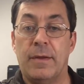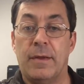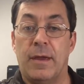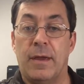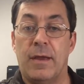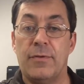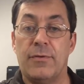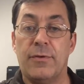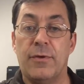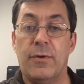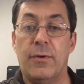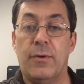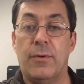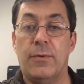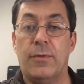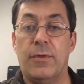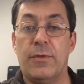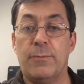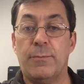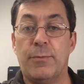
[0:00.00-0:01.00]
And
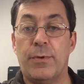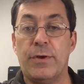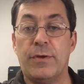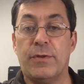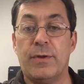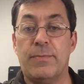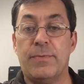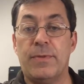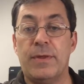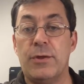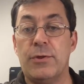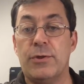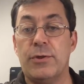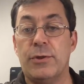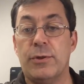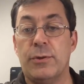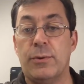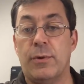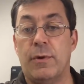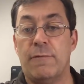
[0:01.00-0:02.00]
so this brings up the
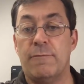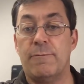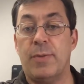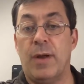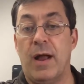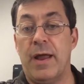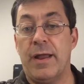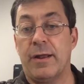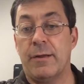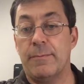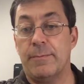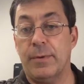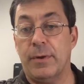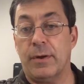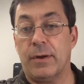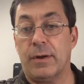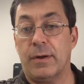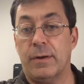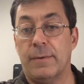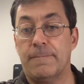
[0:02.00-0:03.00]
issue of buying a
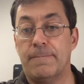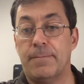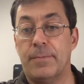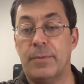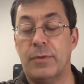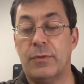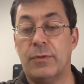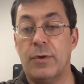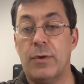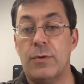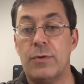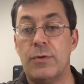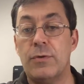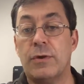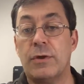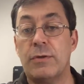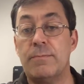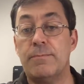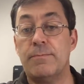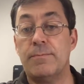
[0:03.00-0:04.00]
book. So you
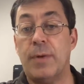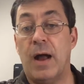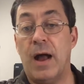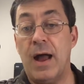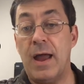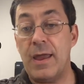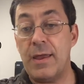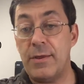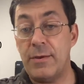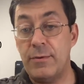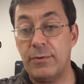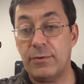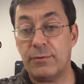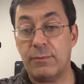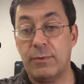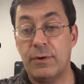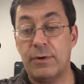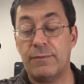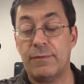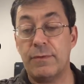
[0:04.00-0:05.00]
can buy a used
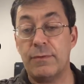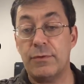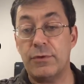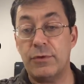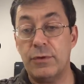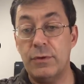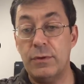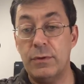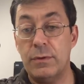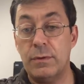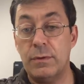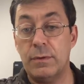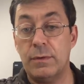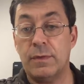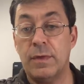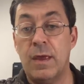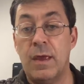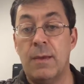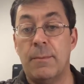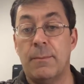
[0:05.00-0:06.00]
one if you
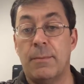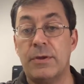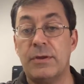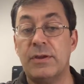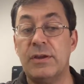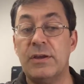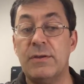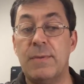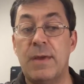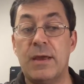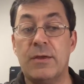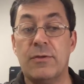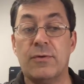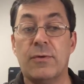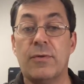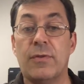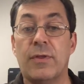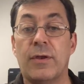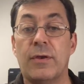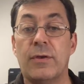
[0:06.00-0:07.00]
choose, but you need to make
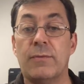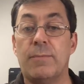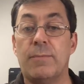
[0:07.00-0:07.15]
sure that